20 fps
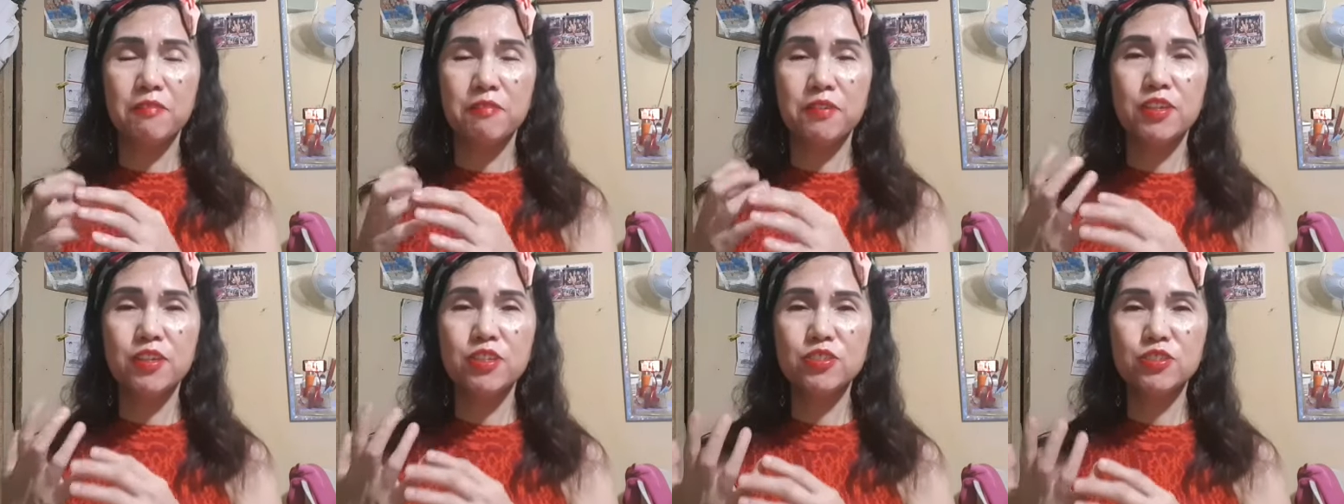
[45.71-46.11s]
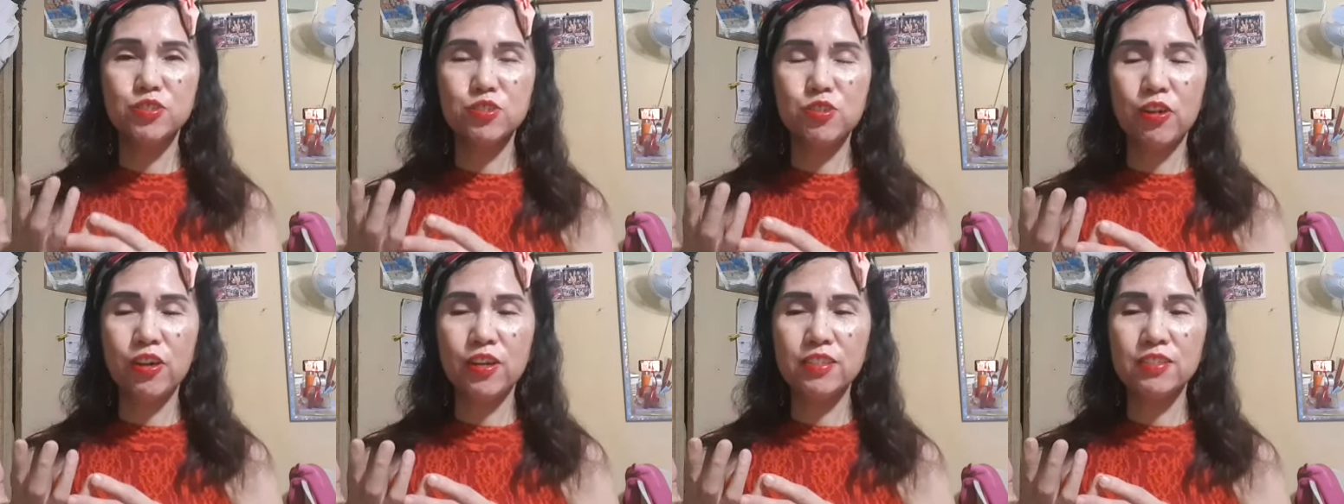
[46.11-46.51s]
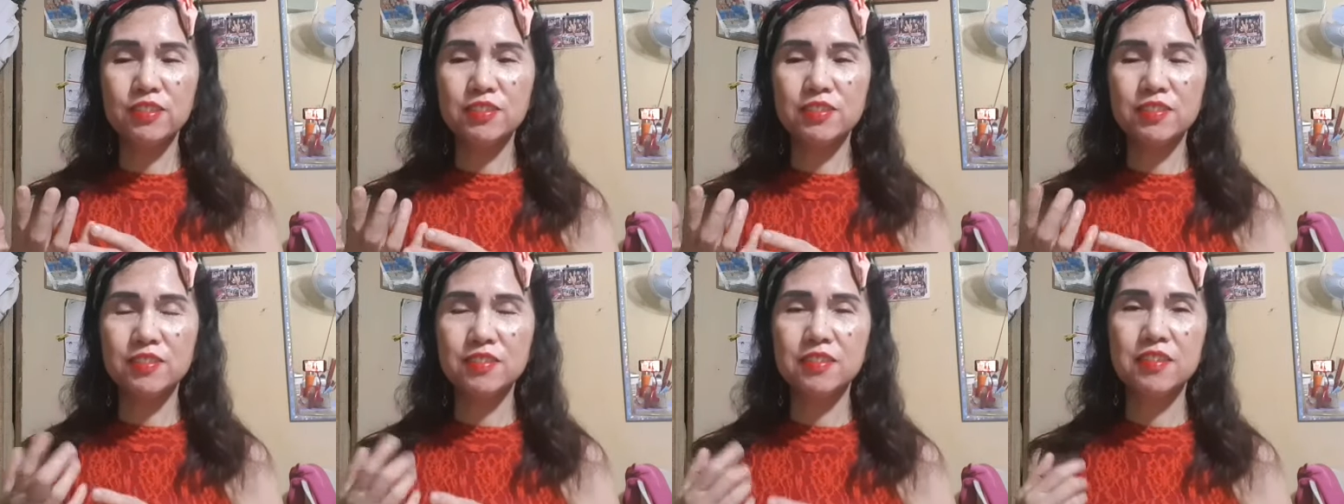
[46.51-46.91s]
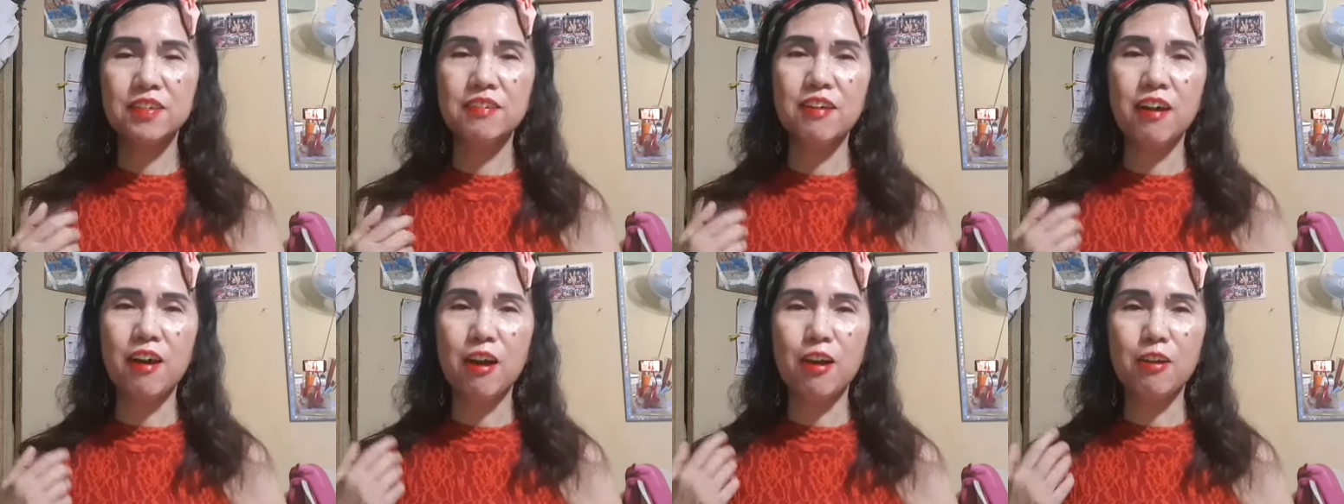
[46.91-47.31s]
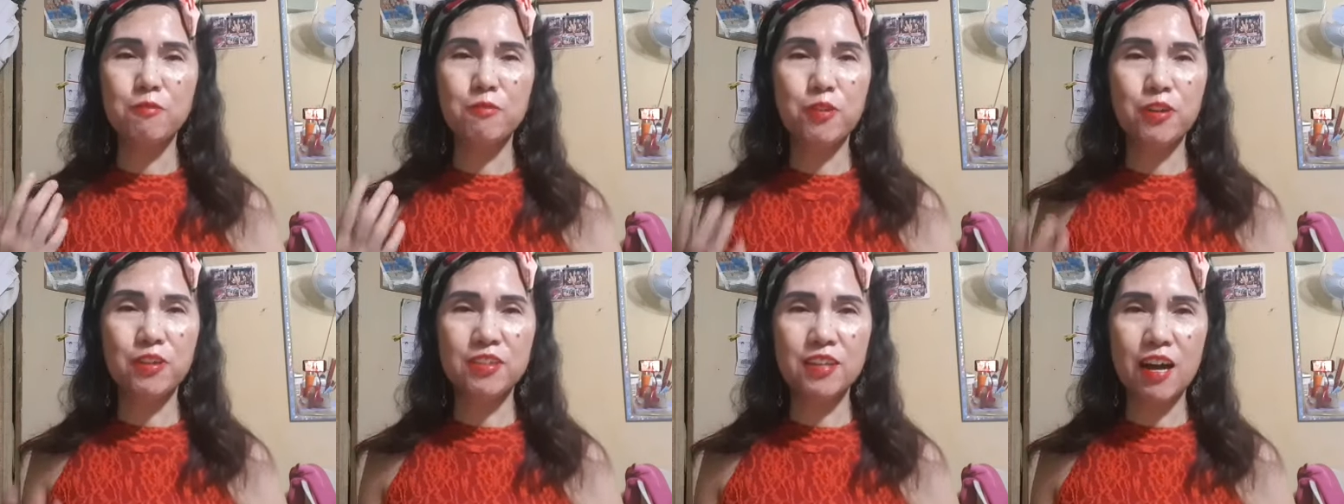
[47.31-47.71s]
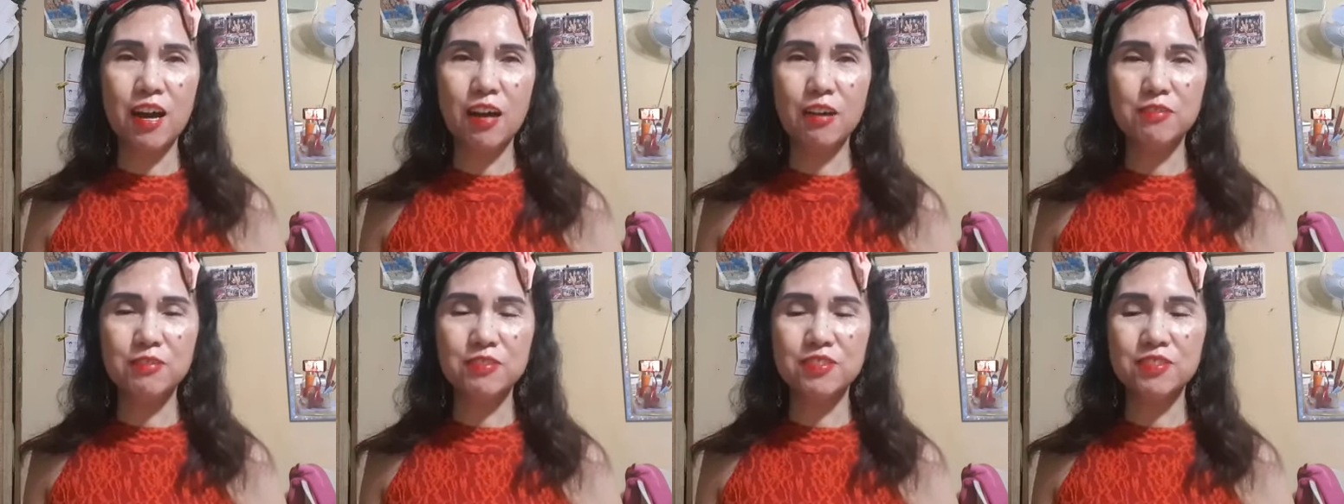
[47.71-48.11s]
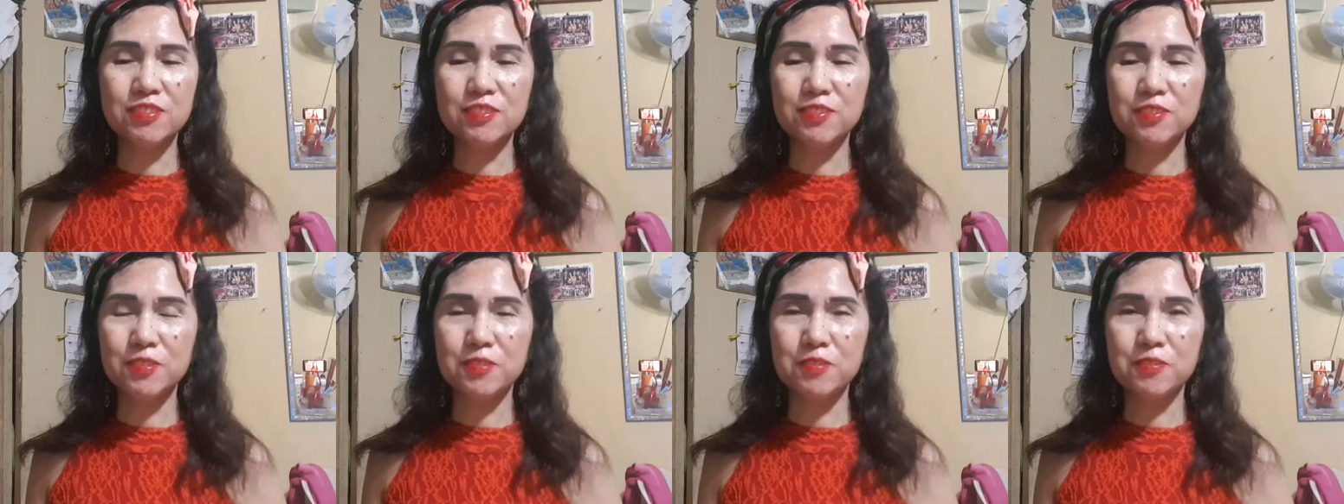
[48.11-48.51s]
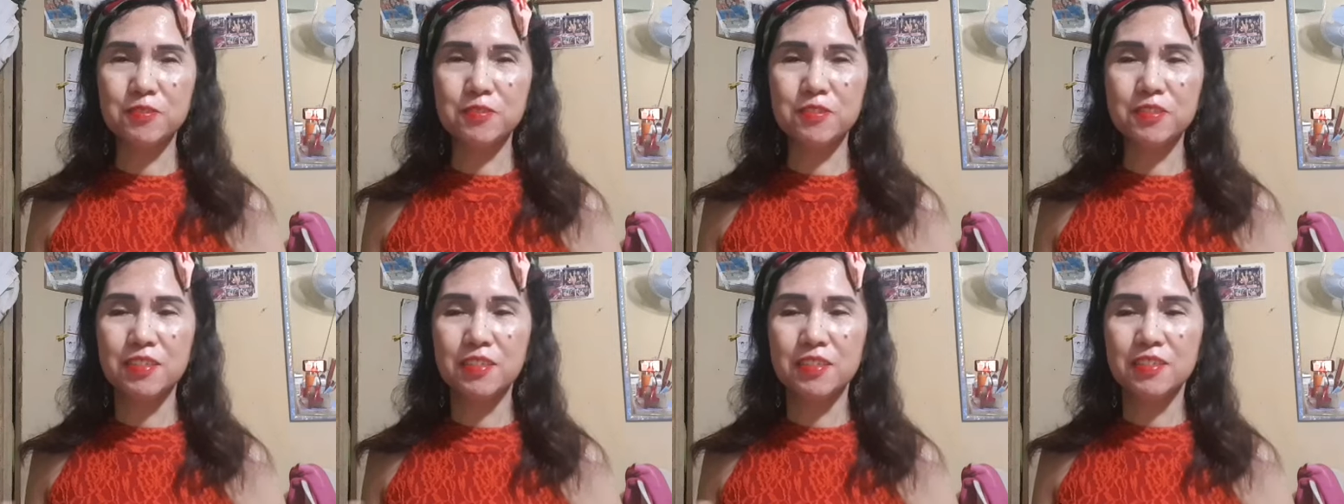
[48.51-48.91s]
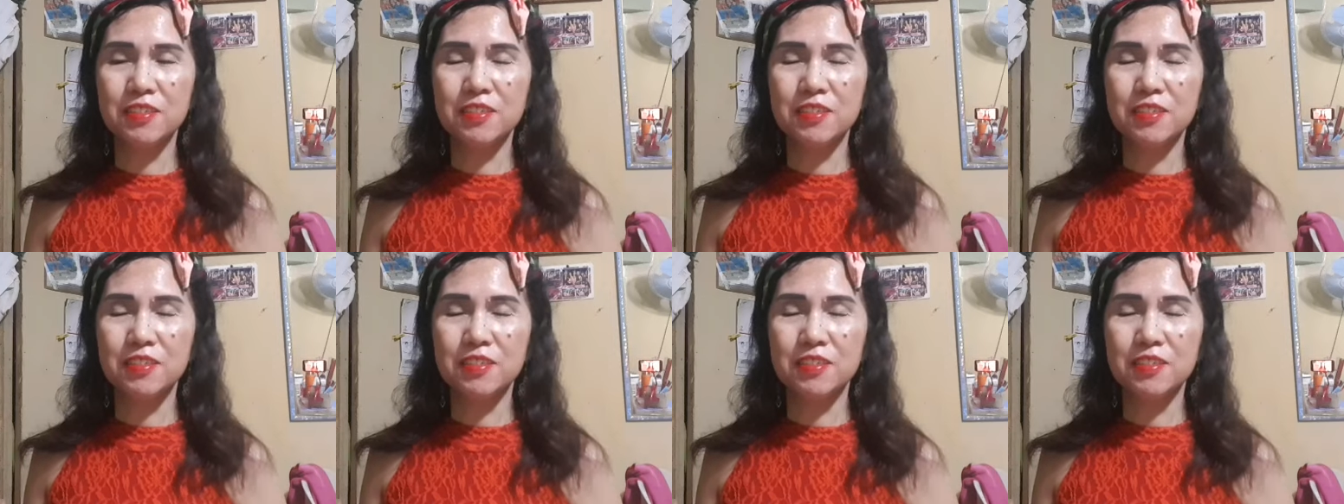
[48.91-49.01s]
finger joints are worn out, so